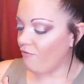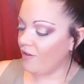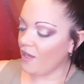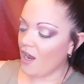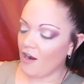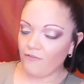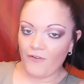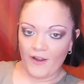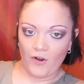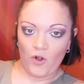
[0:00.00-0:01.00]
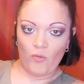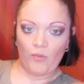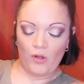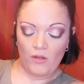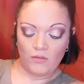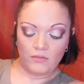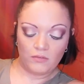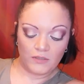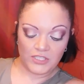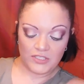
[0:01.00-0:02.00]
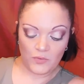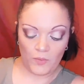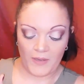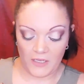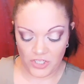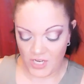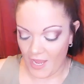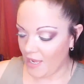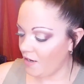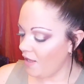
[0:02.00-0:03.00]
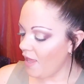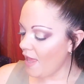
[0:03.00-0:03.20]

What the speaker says: VR Fire Opal, which is a repeat shade,